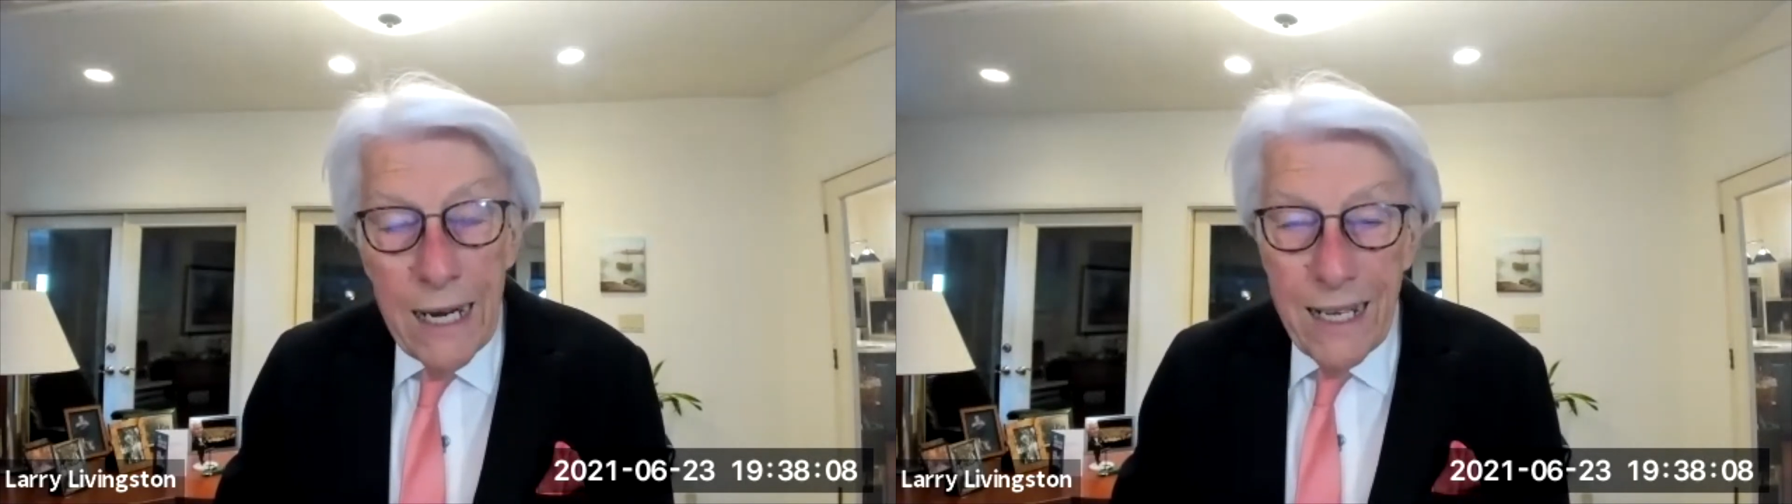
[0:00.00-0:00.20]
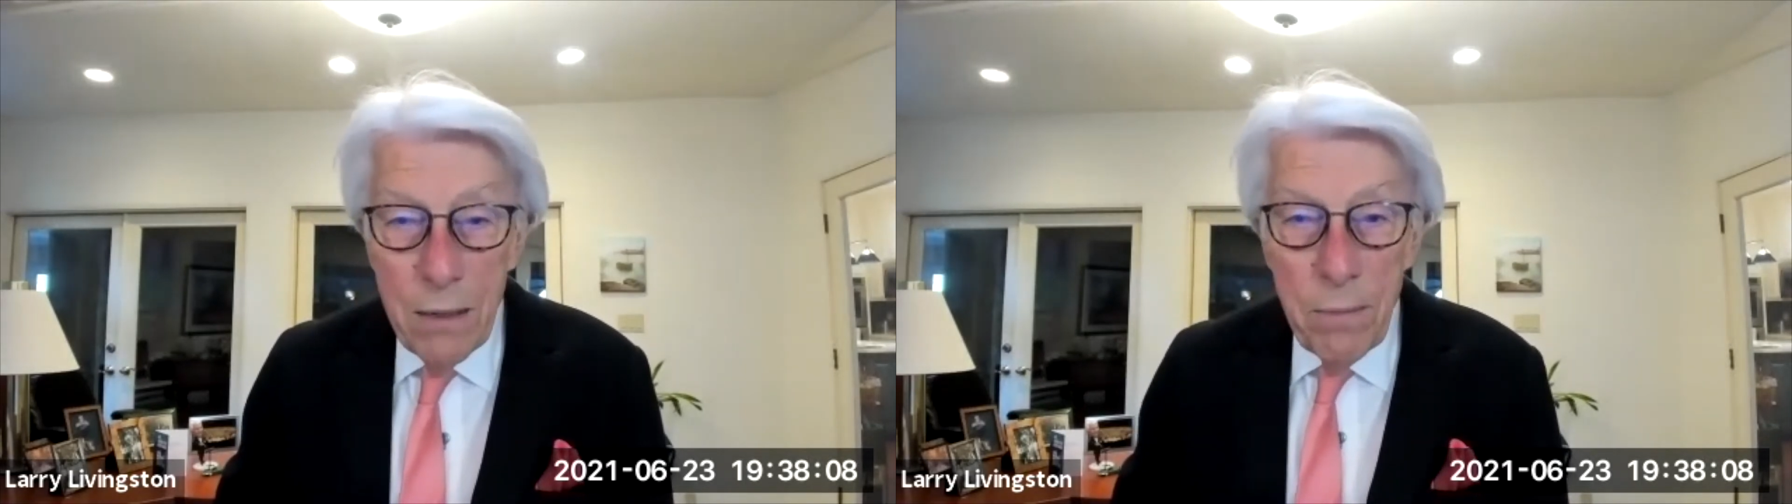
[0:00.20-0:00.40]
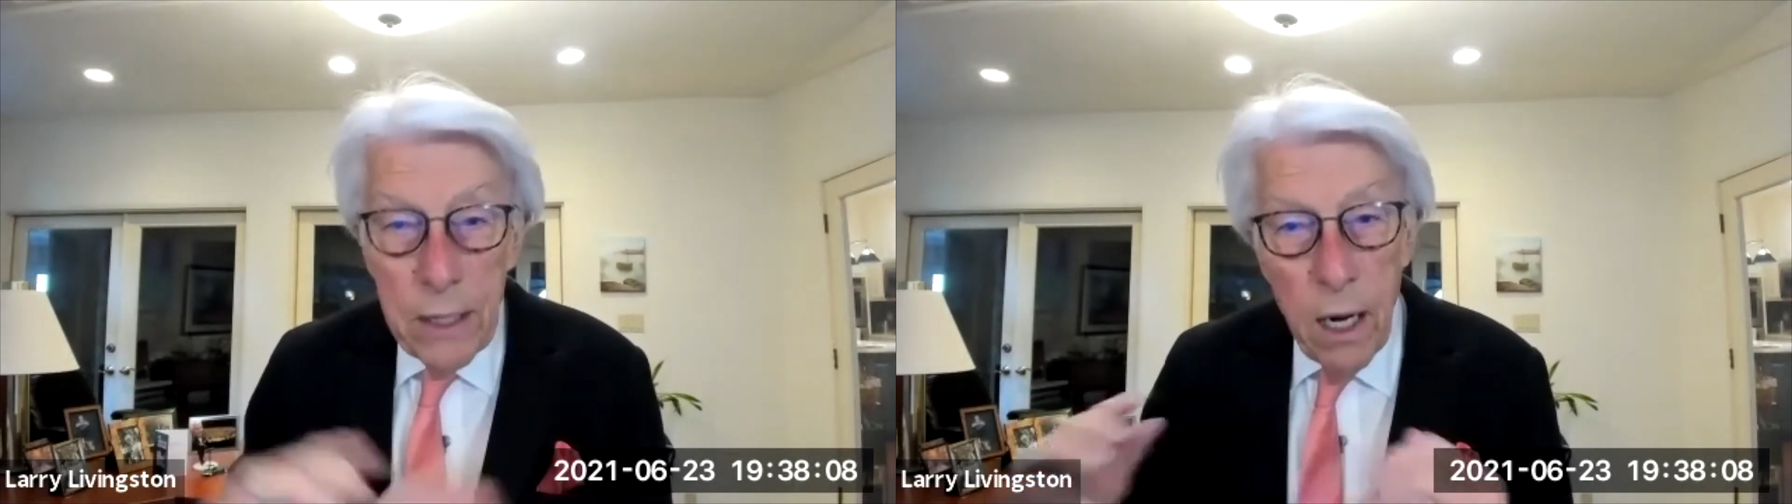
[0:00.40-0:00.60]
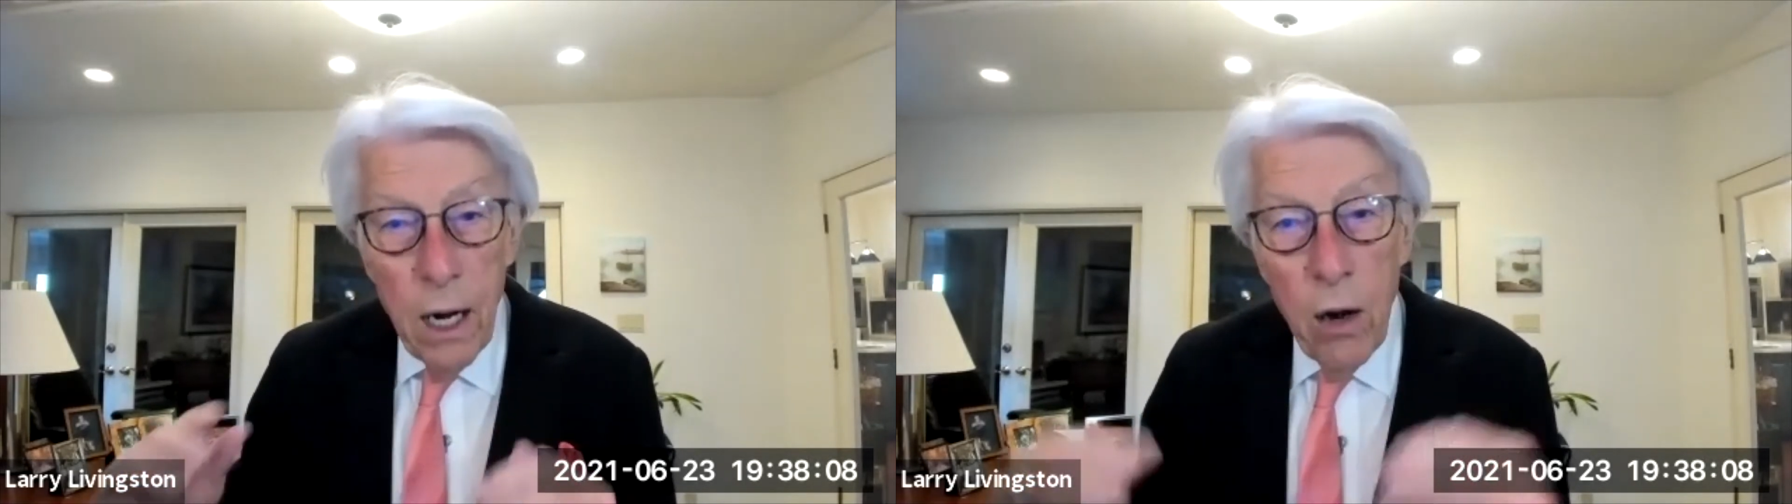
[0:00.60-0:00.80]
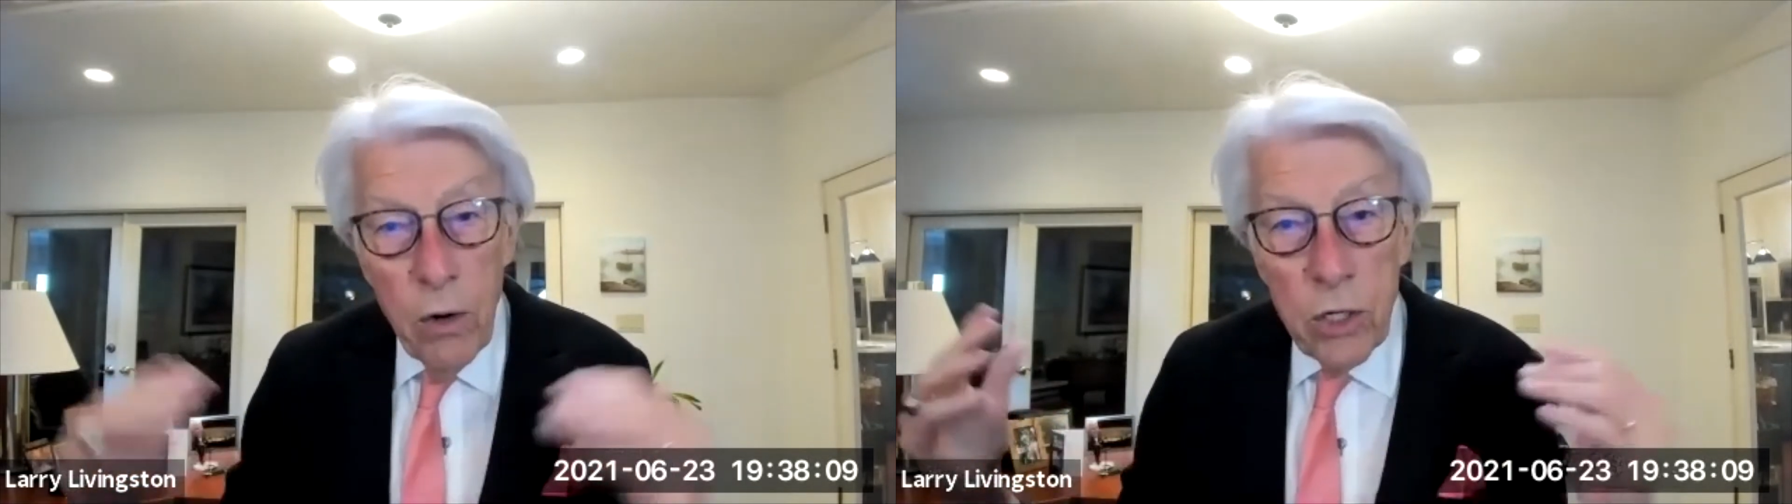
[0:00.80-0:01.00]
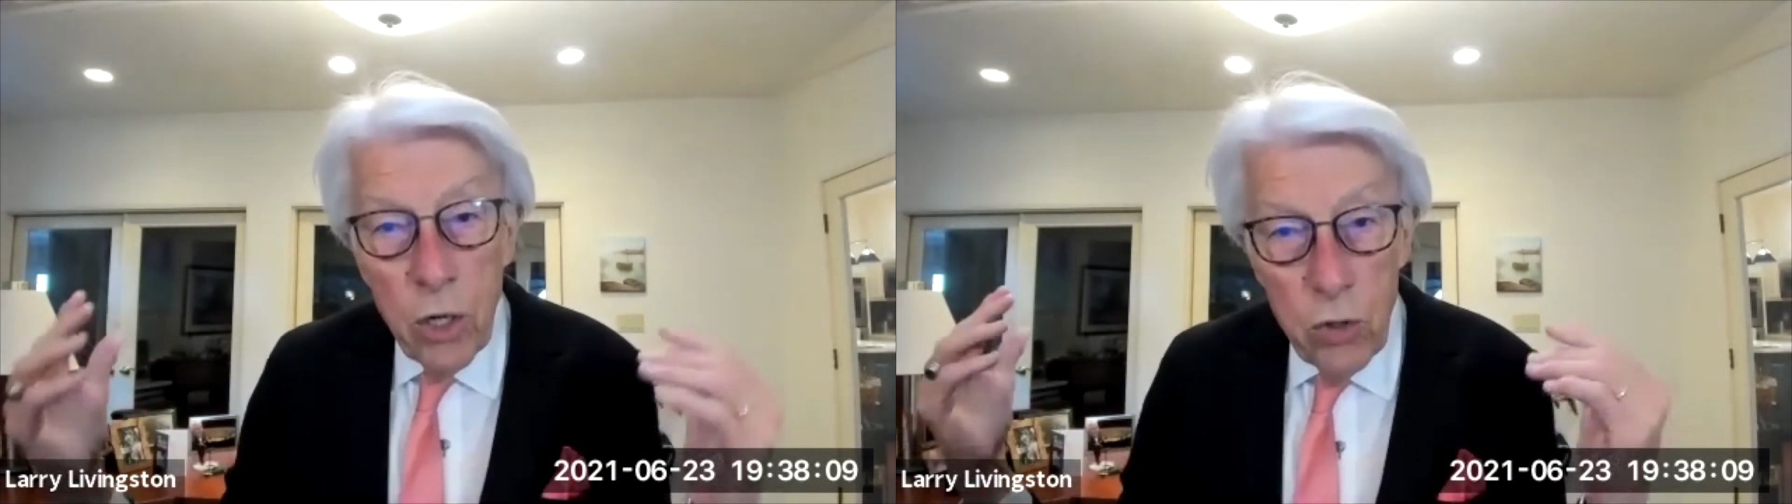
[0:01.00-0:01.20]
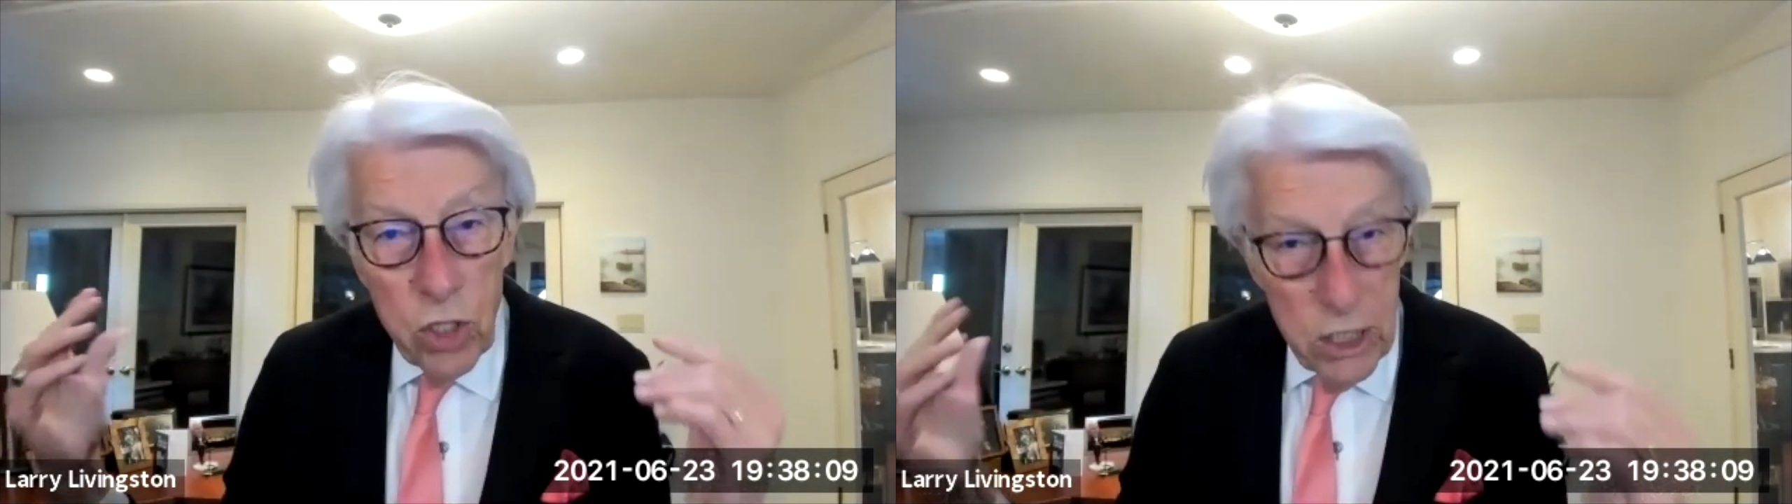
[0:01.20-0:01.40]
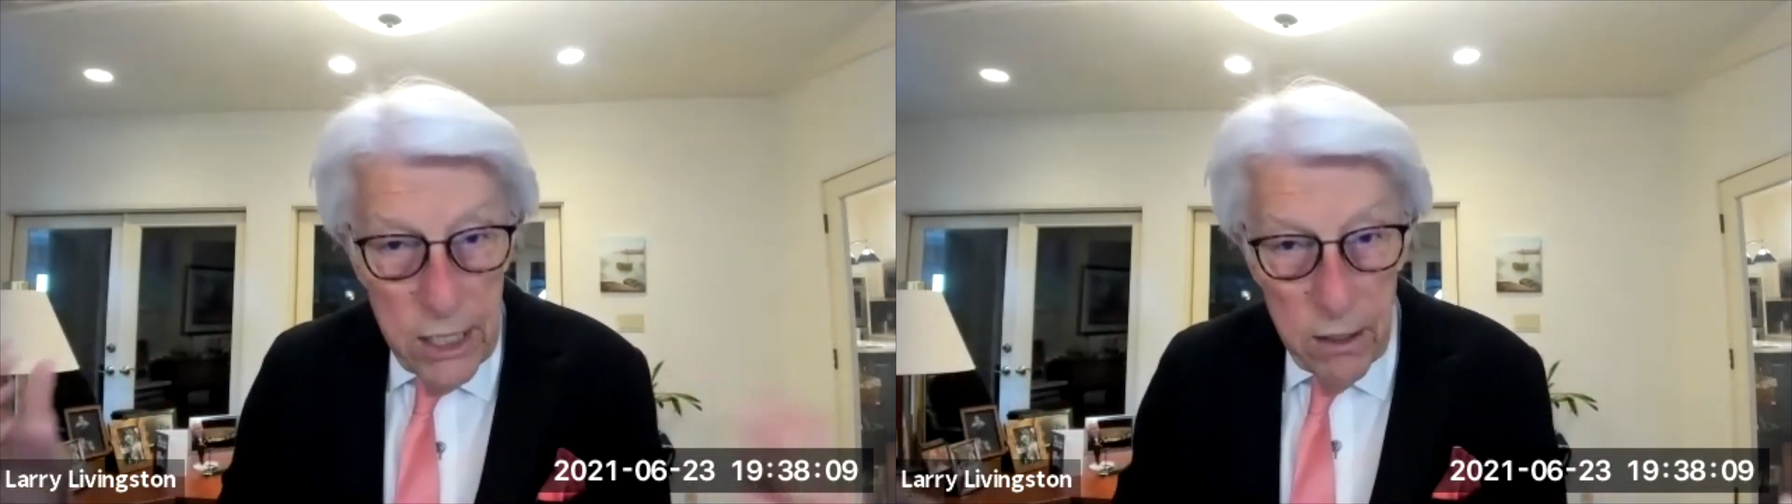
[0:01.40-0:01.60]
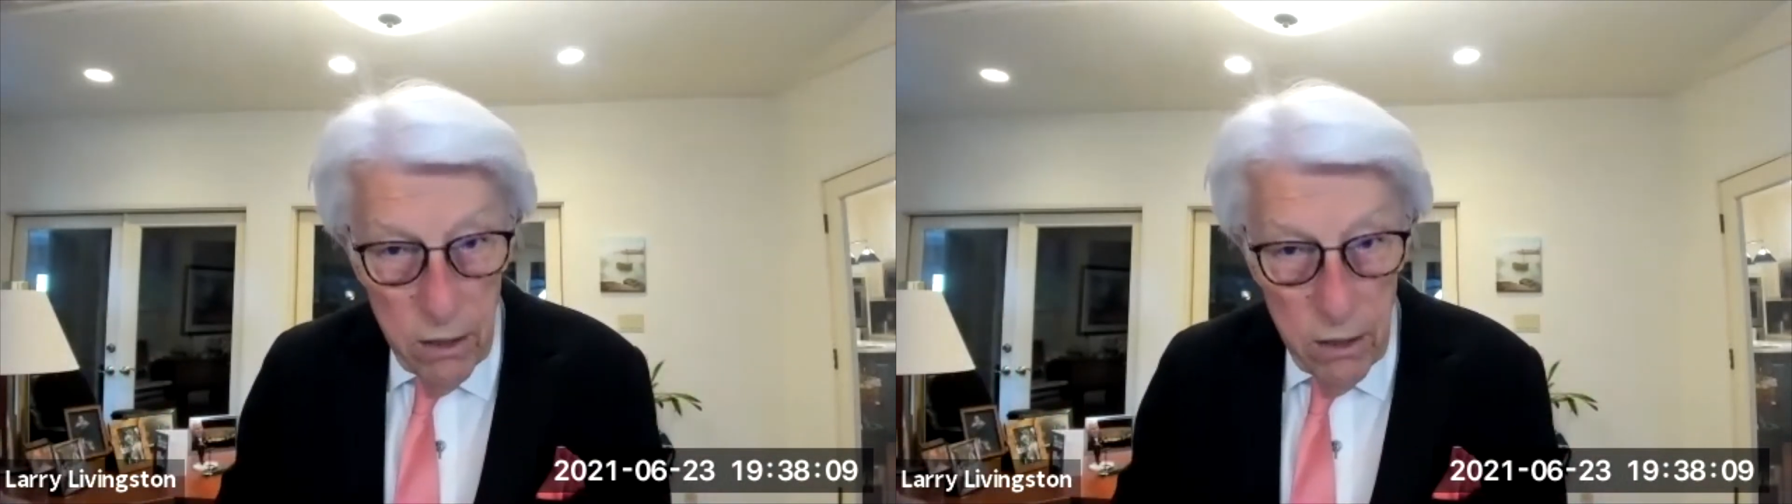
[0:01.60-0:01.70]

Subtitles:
to get in my car and go see it